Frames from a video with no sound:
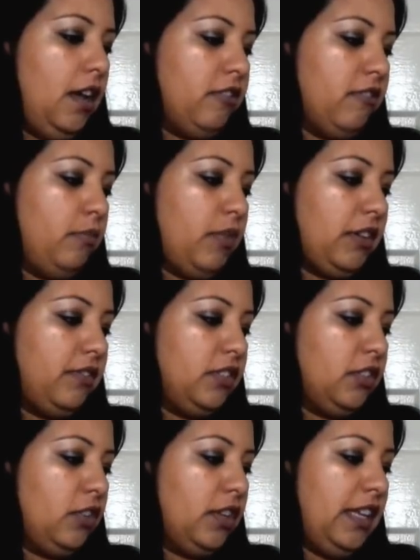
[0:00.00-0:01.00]
3
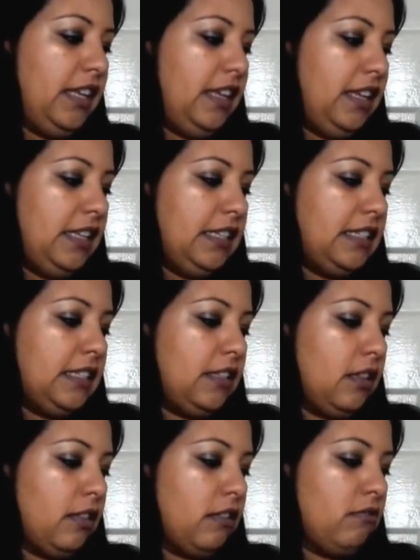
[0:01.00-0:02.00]
breakfast cookies,
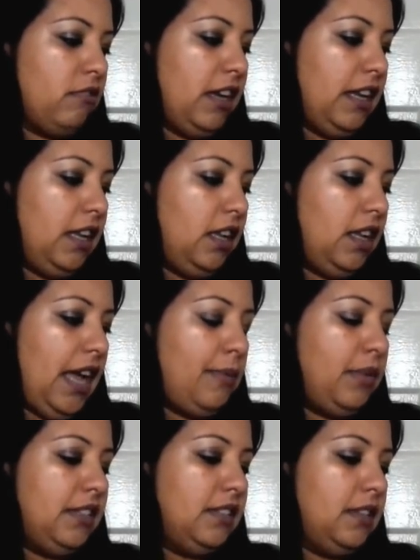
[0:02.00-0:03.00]
3 apple and